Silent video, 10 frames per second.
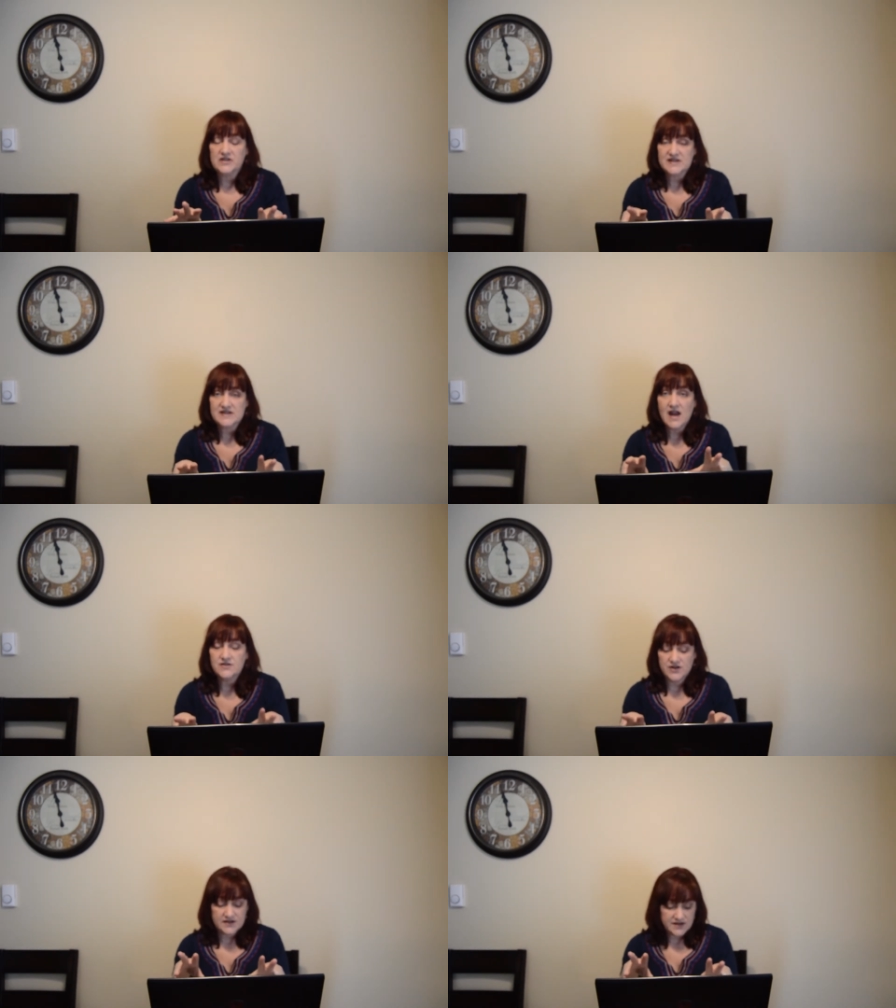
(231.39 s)
It's
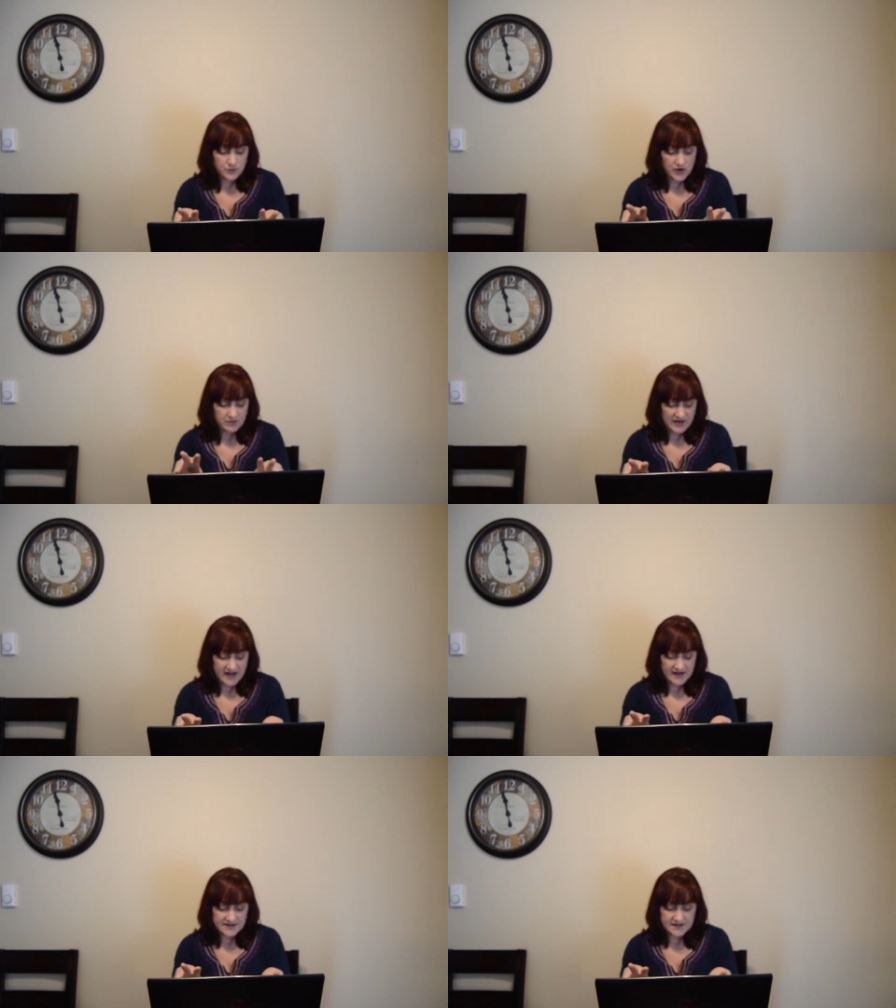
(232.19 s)
not just in one
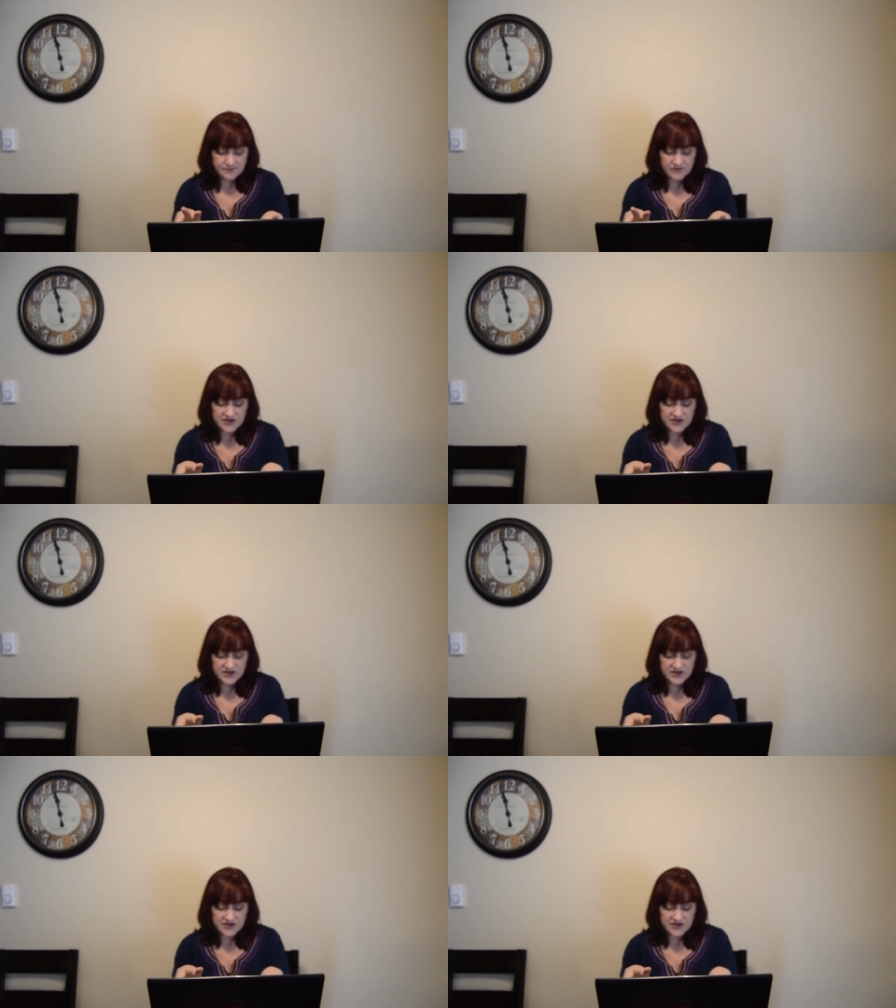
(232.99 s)
place.